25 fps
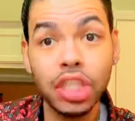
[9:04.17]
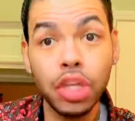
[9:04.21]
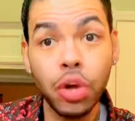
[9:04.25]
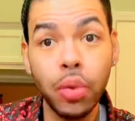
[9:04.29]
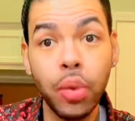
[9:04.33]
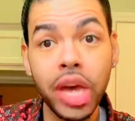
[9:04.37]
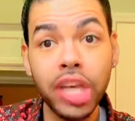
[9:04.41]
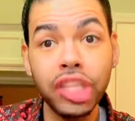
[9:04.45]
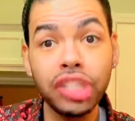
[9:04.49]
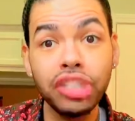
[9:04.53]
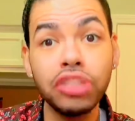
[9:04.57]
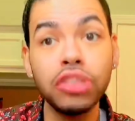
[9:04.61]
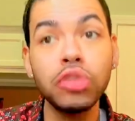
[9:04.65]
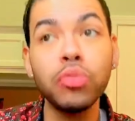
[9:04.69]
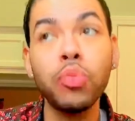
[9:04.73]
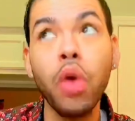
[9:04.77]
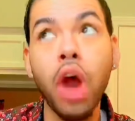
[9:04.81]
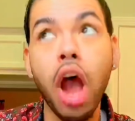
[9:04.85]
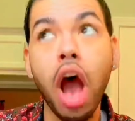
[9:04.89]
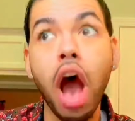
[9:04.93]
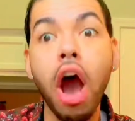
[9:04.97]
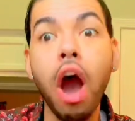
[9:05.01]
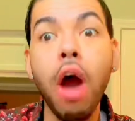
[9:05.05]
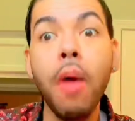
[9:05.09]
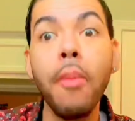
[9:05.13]
questions
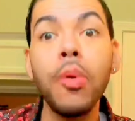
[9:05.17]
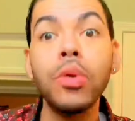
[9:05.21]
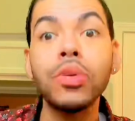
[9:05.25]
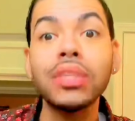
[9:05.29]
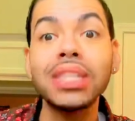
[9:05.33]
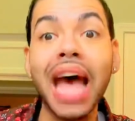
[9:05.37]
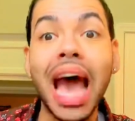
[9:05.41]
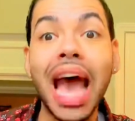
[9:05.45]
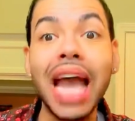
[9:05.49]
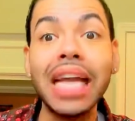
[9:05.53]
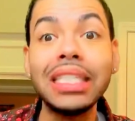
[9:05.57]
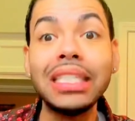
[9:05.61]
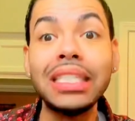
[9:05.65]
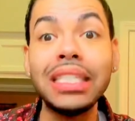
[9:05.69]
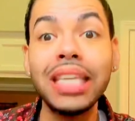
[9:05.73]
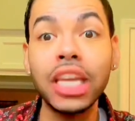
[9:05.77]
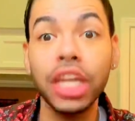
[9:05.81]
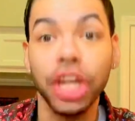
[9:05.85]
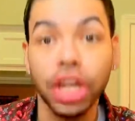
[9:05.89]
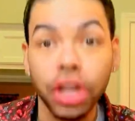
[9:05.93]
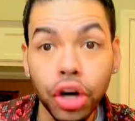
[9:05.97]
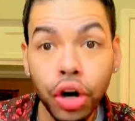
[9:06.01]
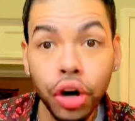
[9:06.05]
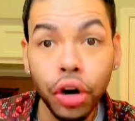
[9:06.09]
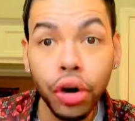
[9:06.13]
were almost
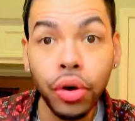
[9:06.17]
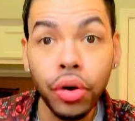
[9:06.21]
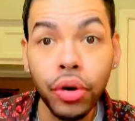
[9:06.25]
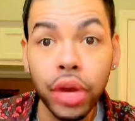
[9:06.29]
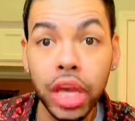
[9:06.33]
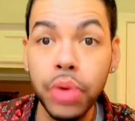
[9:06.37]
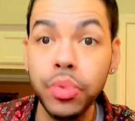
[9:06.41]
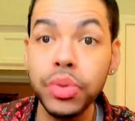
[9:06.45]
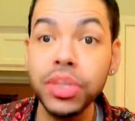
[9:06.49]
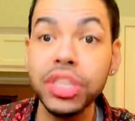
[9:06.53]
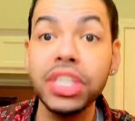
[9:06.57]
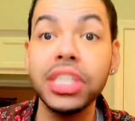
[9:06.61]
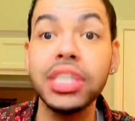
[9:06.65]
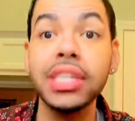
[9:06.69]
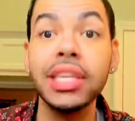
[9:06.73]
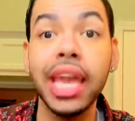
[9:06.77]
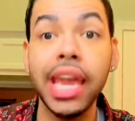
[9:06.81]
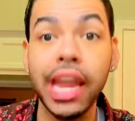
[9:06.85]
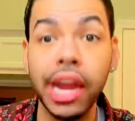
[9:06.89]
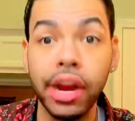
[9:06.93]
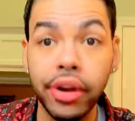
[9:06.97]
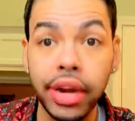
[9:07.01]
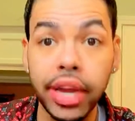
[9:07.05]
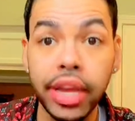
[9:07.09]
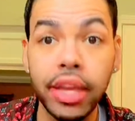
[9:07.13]
identical, it was
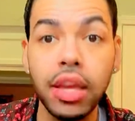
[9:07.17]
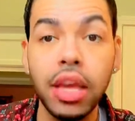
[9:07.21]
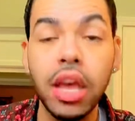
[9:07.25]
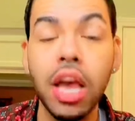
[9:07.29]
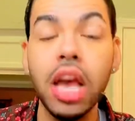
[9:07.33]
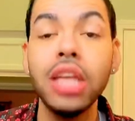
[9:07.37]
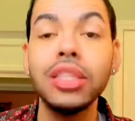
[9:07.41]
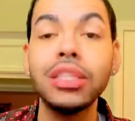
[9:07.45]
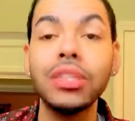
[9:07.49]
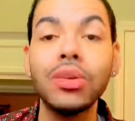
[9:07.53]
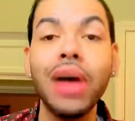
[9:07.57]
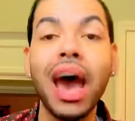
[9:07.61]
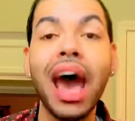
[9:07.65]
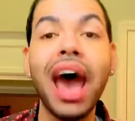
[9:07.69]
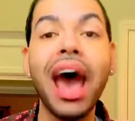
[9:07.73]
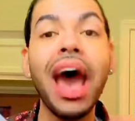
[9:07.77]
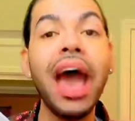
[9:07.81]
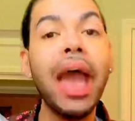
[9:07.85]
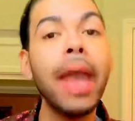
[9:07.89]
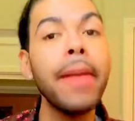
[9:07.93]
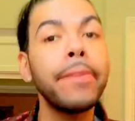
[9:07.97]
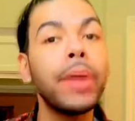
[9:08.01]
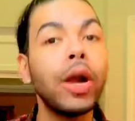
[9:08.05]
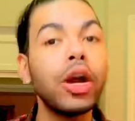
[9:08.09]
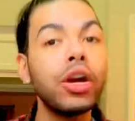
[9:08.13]
scary. So
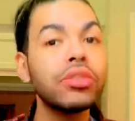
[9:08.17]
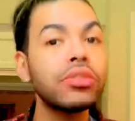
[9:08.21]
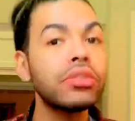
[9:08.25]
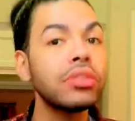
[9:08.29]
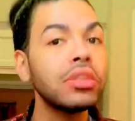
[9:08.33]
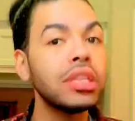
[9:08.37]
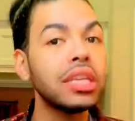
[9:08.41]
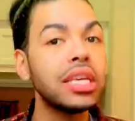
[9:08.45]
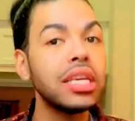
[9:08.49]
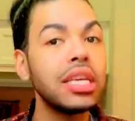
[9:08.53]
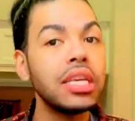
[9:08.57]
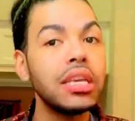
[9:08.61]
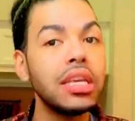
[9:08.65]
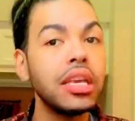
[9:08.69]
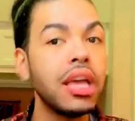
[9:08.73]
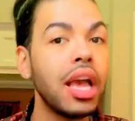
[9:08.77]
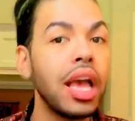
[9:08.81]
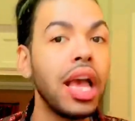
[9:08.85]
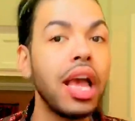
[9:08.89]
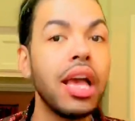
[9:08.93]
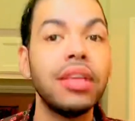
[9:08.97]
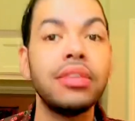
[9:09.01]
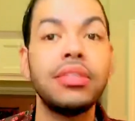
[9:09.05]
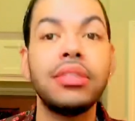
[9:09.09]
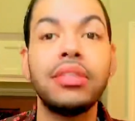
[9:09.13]
I personally
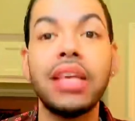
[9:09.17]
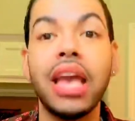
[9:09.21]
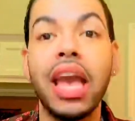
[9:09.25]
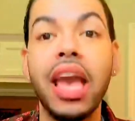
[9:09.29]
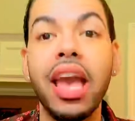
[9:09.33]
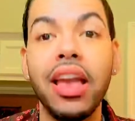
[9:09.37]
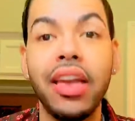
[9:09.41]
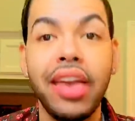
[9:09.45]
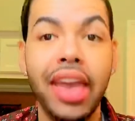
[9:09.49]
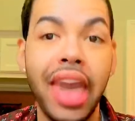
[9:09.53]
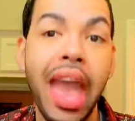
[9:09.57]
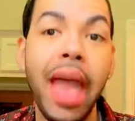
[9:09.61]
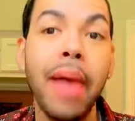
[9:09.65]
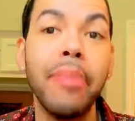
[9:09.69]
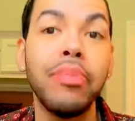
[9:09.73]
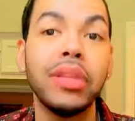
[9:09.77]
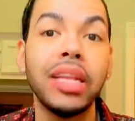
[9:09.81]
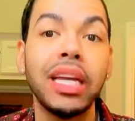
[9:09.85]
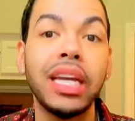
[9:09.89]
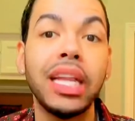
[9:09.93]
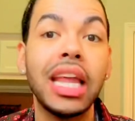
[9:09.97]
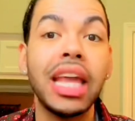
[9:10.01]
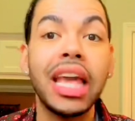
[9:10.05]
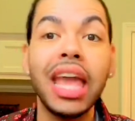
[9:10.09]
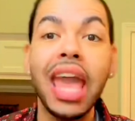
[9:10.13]
say
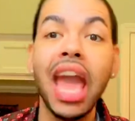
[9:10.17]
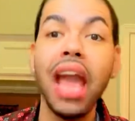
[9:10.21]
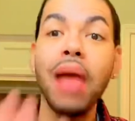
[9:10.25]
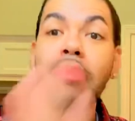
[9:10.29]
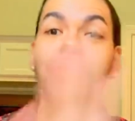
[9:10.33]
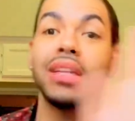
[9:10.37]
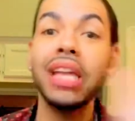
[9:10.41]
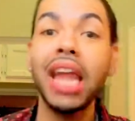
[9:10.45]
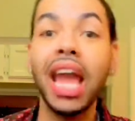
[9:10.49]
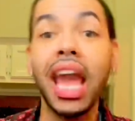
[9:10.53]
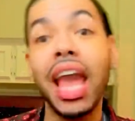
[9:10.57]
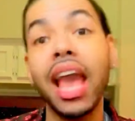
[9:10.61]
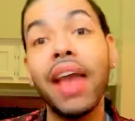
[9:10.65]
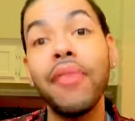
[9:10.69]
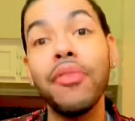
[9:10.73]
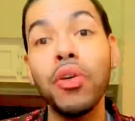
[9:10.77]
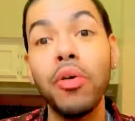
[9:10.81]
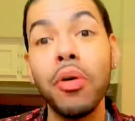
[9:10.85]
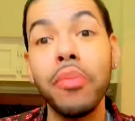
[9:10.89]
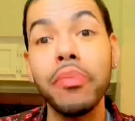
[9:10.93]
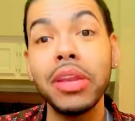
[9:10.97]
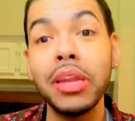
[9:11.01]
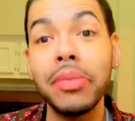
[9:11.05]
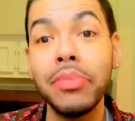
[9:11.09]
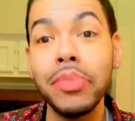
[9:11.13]
Kaplan. And Kaplan, hey, if you
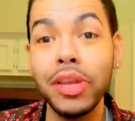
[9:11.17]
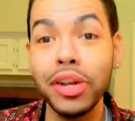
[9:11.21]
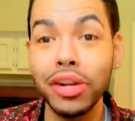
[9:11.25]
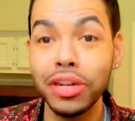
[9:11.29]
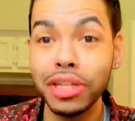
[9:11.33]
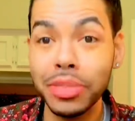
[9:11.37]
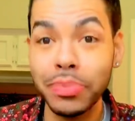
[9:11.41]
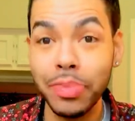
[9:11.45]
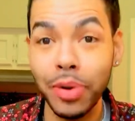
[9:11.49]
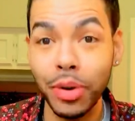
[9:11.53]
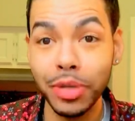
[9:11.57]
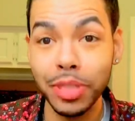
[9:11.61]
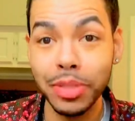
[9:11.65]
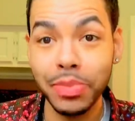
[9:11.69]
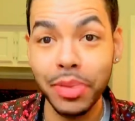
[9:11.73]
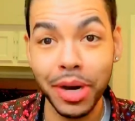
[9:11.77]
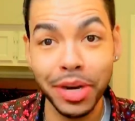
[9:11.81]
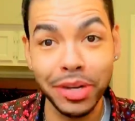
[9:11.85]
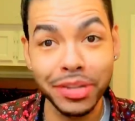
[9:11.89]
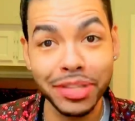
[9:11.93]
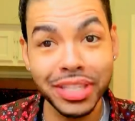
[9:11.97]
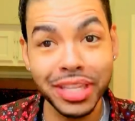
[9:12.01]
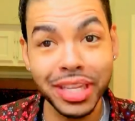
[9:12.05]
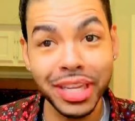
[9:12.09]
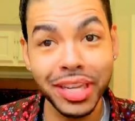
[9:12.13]
want me to be your
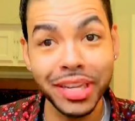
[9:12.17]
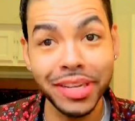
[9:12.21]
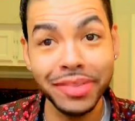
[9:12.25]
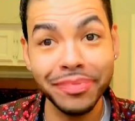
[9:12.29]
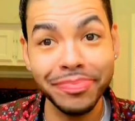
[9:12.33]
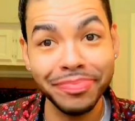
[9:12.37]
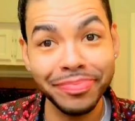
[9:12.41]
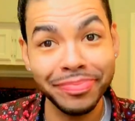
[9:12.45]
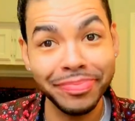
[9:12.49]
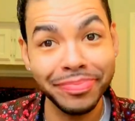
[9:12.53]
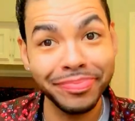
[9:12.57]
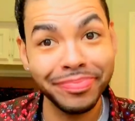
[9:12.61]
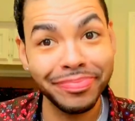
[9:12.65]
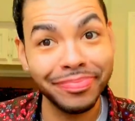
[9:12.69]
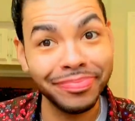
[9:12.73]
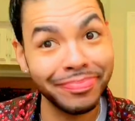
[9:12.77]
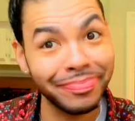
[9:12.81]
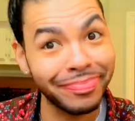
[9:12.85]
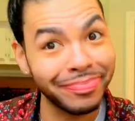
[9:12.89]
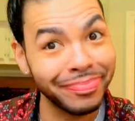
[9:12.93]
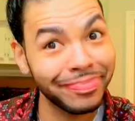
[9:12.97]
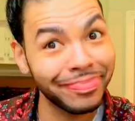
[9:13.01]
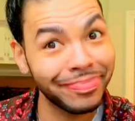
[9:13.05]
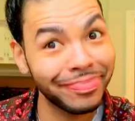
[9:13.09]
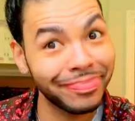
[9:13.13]
spokesperson,
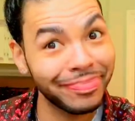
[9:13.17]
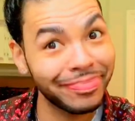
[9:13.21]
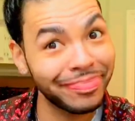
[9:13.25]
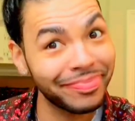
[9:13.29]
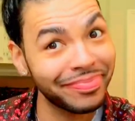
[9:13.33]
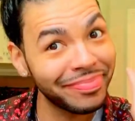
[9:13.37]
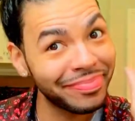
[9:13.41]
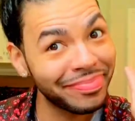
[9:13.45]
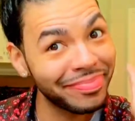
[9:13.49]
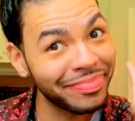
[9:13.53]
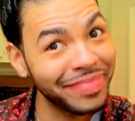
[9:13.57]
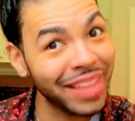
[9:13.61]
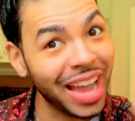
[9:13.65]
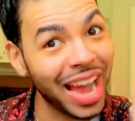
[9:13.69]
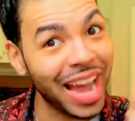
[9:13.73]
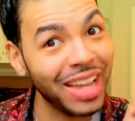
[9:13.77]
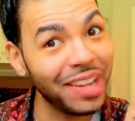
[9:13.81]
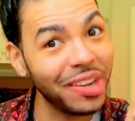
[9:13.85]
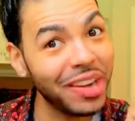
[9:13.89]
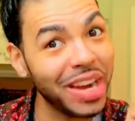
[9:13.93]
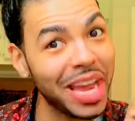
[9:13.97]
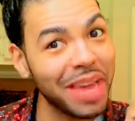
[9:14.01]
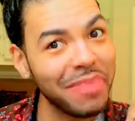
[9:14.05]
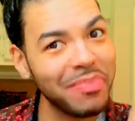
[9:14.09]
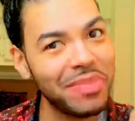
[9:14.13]

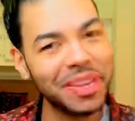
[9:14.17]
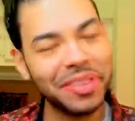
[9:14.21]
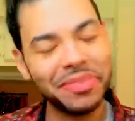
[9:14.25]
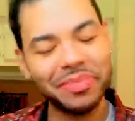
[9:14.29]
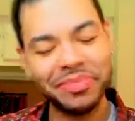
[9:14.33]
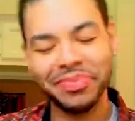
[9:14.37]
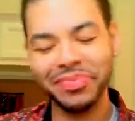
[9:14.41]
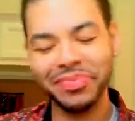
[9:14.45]
holler at me.